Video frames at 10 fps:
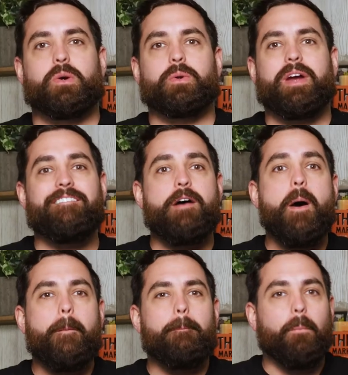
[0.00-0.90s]
owner have
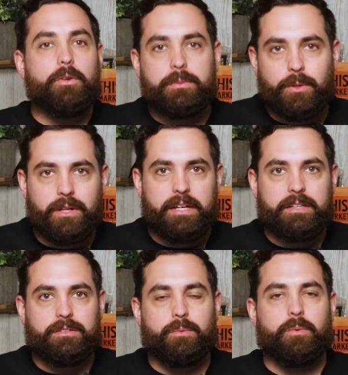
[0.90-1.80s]
multiple
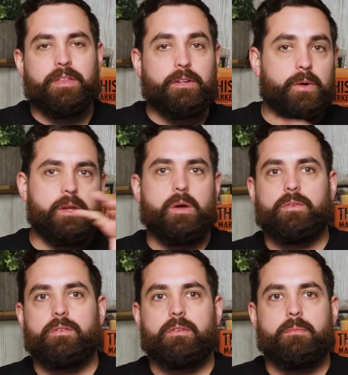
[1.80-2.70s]
links within your
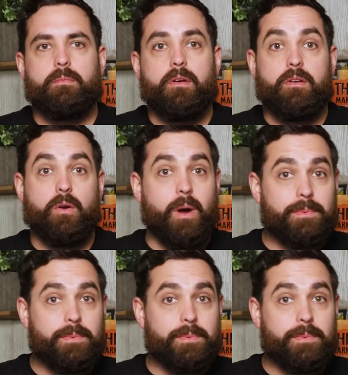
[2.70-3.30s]
ecosystem. Your